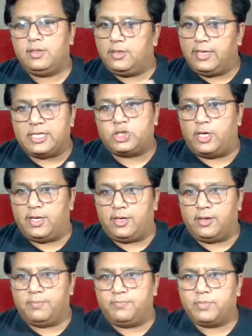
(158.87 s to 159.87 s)
national
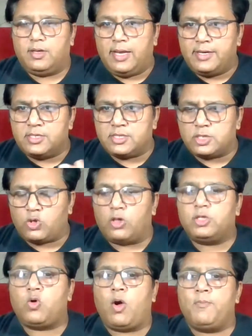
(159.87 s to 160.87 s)
income. Let us discuss
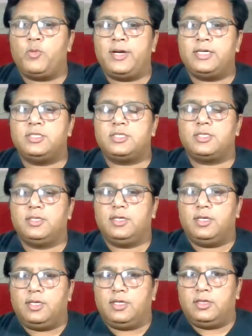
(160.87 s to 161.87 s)
all the components
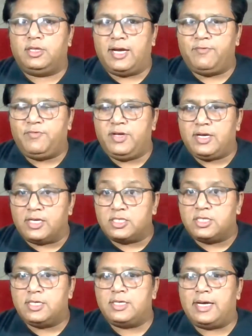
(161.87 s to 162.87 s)
that we
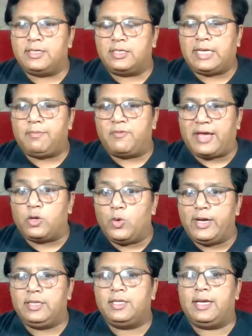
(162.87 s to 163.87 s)
considered at the time of
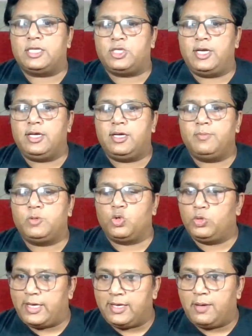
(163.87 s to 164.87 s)
calculating the national income
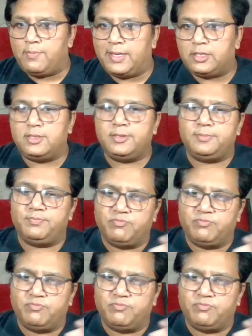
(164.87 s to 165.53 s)
through the income method.